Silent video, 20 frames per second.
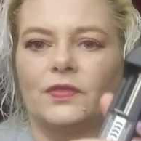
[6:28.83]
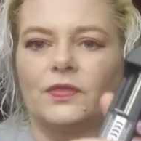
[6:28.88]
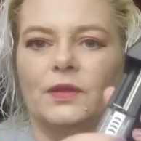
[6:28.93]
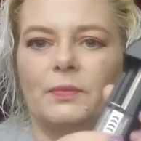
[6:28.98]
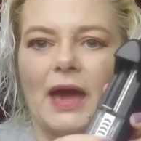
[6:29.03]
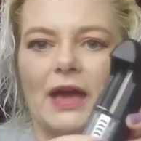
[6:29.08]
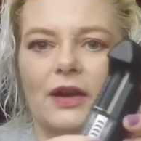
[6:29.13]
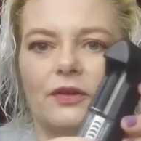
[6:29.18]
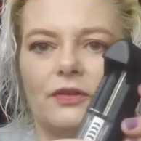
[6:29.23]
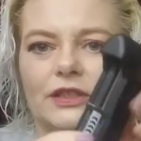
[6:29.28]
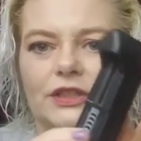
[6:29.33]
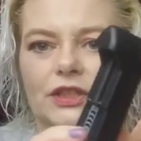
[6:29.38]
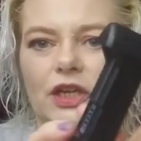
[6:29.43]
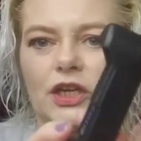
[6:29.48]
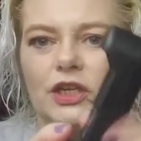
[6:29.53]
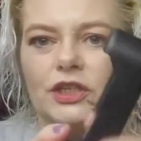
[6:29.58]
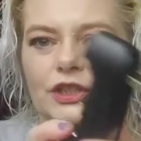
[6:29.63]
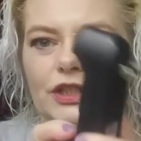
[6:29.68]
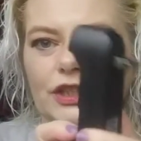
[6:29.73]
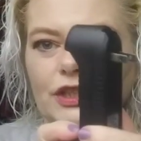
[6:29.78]
The battery
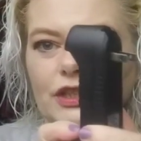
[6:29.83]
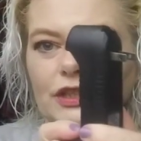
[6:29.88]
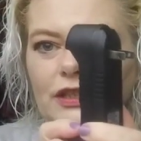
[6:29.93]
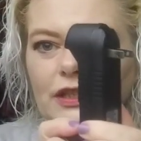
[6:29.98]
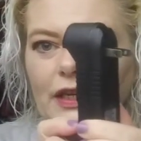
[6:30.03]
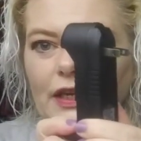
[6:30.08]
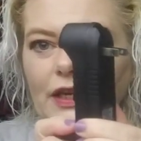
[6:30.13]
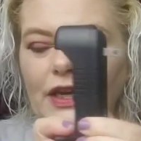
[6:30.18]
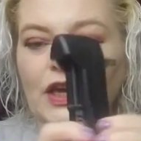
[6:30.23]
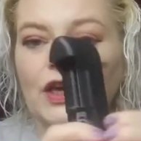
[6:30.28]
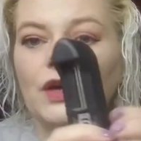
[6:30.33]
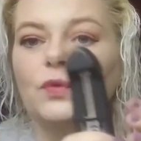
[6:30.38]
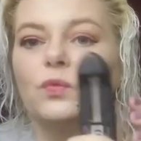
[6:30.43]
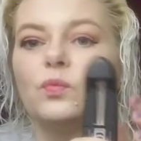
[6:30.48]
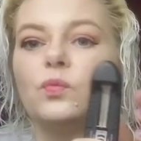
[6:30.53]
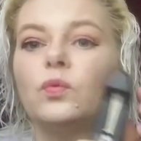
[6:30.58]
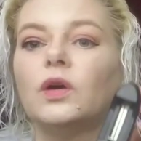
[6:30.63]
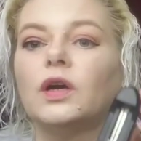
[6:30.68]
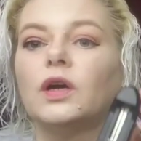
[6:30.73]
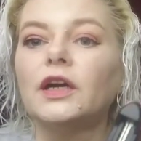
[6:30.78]
charger,
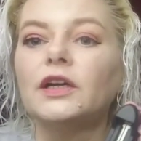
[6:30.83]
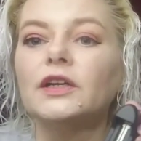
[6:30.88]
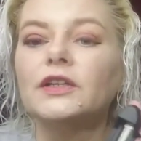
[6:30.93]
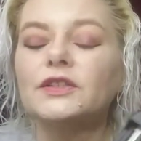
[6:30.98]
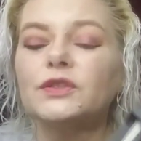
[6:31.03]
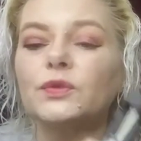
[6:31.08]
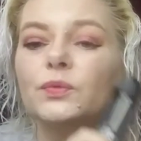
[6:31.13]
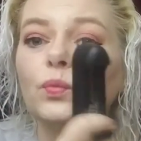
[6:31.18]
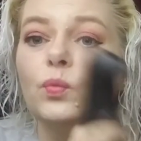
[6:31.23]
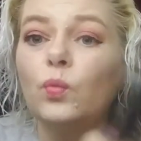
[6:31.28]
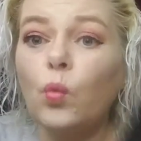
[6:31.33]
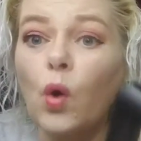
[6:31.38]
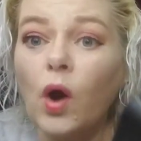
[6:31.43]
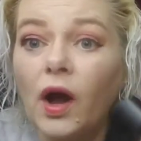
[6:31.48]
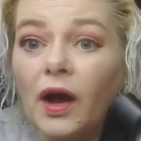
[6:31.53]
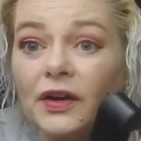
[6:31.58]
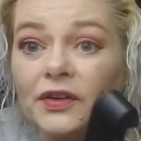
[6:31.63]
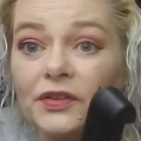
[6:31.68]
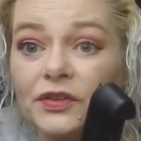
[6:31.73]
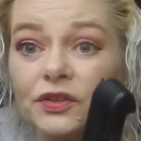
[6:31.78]
it works
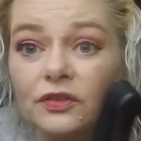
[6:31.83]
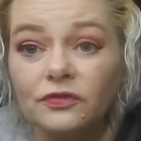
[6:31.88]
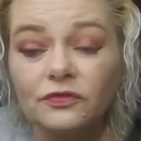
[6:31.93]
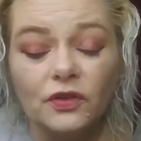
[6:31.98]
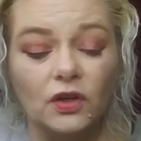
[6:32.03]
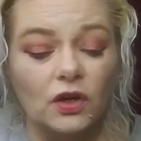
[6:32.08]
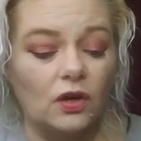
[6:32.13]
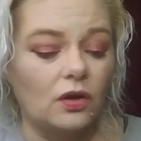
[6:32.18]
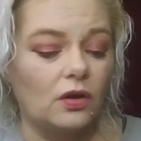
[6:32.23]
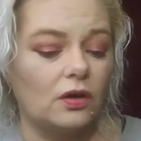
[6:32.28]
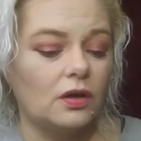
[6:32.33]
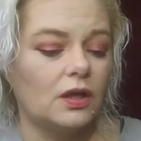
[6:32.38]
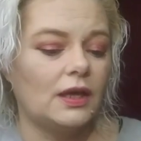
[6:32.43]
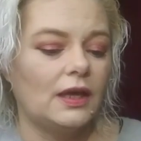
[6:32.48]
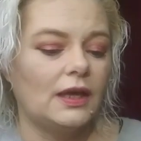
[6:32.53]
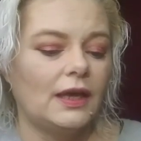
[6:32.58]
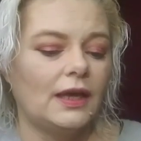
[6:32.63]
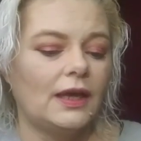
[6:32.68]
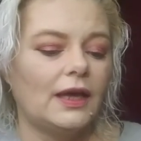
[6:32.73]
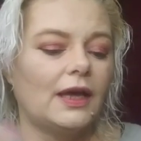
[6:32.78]
wonderful.
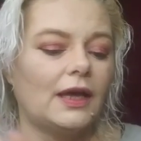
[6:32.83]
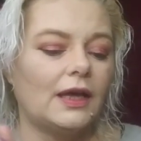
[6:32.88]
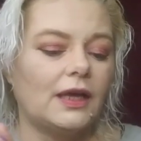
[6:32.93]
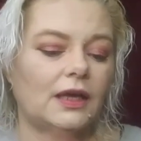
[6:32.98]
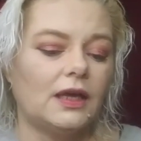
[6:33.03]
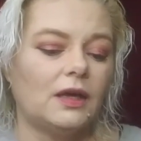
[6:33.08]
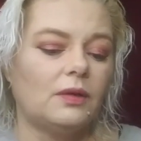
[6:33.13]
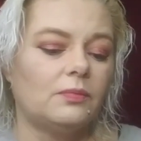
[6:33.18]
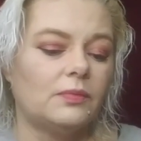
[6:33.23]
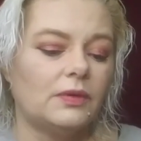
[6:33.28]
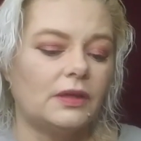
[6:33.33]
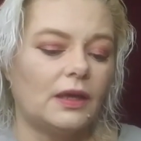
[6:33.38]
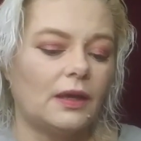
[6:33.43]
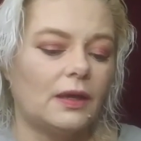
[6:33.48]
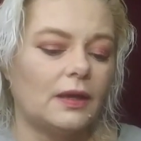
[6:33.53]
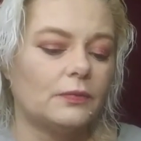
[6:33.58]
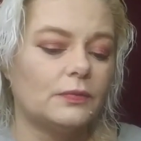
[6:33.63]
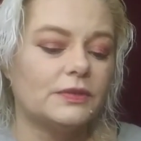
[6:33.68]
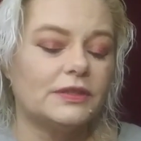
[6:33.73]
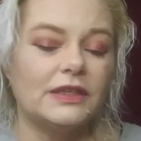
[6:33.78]
Um,
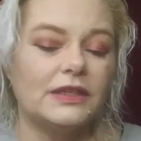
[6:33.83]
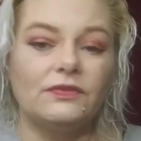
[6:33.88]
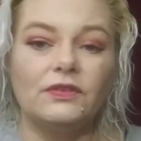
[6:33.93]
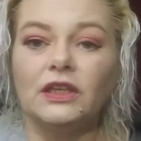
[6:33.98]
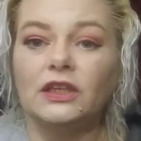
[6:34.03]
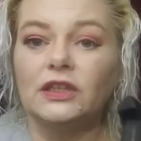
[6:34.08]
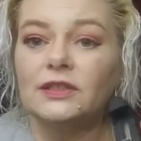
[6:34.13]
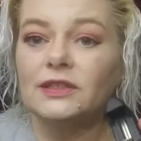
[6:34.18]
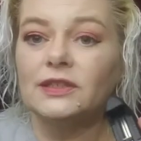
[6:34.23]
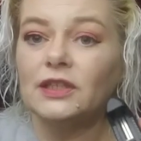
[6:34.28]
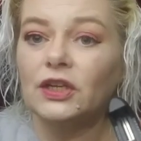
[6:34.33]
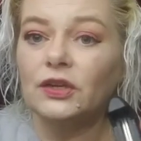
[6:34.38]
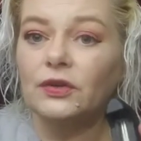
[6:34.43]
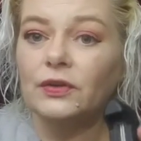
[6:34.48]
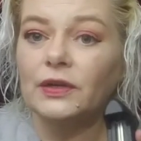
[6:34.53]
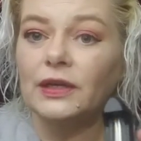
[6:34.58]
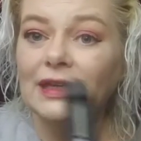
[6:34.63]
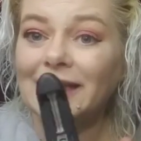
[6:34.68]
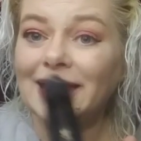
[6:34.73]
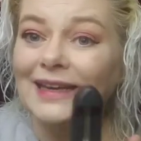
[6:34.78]
was even
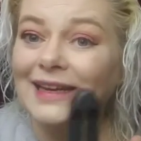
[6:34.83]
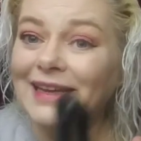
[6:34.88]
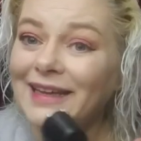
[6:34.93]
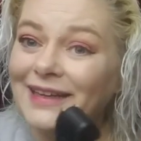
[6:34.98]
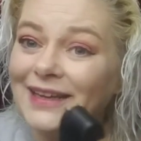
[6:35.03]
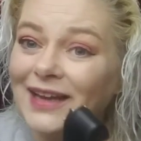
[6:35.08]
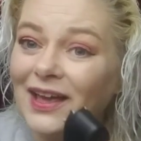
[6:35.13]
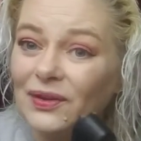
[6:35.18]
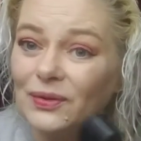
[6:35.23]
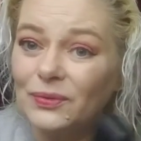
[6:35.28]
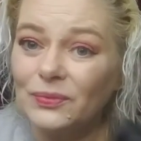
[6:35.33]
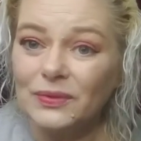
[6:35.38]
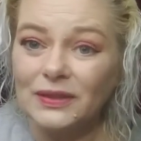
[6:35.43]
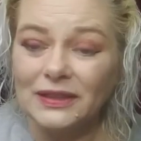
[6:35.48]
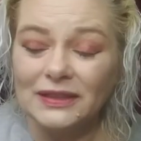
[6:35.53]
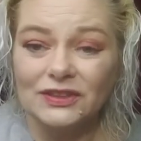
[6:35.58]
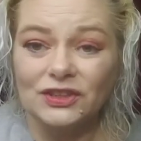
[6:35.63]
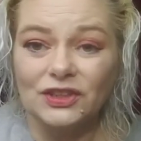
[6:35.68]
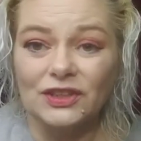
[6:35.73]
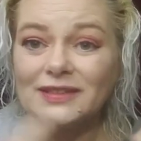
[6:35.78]
considering getting another
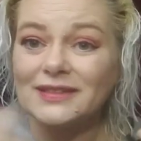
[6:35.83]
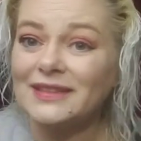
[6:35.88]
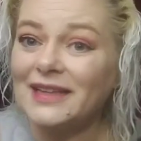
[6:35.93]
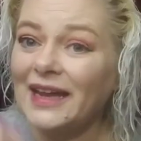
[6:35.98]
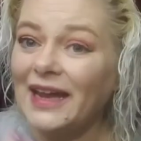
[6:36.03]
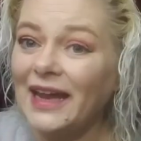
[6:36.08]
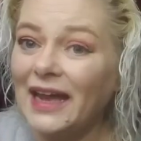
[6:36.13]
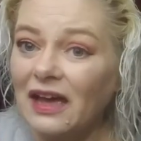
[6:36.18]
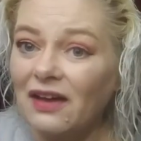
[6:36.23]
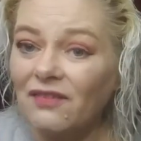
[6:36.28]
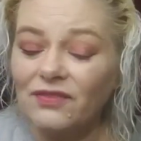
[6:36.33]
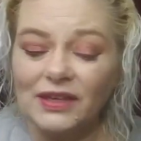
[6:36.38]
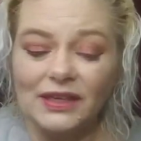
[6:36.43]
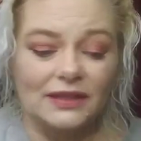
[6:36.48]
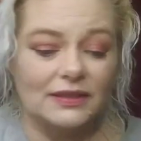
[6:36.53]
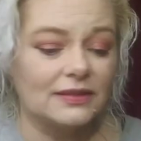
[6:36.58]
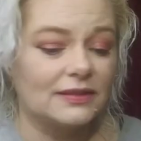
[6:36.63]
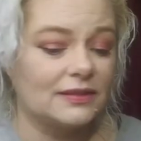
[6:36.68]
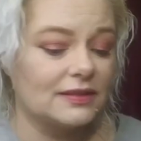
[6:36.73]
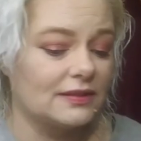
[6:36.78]
one just to have
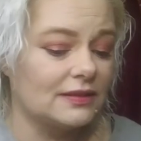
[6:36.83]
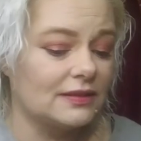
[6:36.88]
it.